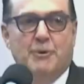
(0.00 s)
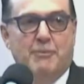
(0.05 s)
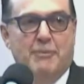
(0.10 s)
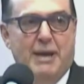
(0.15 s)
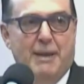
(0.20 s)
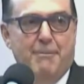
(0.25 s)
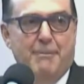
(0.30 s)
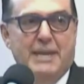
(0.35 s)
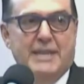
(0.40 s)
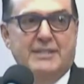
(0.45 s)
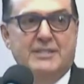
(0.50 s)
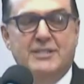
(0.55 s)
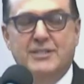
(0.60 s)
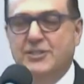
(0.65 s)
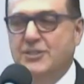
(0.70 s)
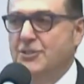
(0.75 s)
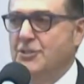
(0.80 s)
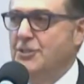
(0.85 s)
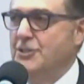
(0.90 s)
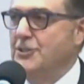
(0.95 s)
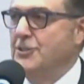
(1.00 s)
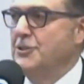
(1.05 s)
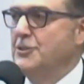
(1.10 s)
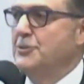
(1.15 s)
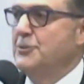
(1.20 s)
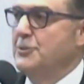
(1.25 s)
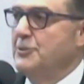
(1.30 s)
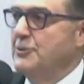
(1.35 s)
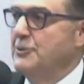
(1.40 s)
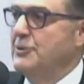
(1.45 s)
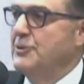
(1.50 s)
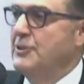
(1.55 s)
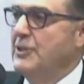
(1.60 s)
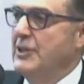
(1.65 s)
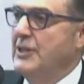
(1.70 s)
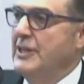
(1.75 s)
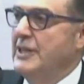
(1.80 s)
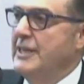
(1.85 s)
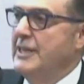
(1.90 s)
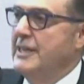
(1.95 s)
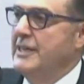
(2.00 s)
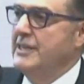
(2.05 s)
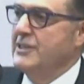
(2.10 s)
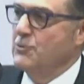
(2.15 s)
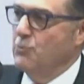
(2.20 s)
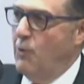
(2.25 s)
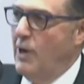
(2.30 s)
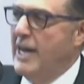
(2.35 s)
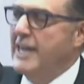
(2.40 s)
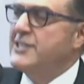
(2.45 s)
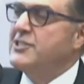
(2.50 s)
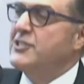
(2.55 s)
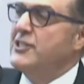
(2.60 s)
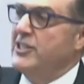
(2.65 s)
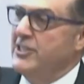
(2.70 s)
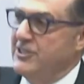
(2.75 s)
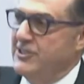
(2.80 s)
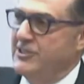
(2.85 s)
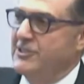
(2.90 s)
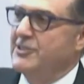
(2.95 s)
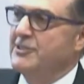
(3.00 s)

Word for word: message to you is watch us.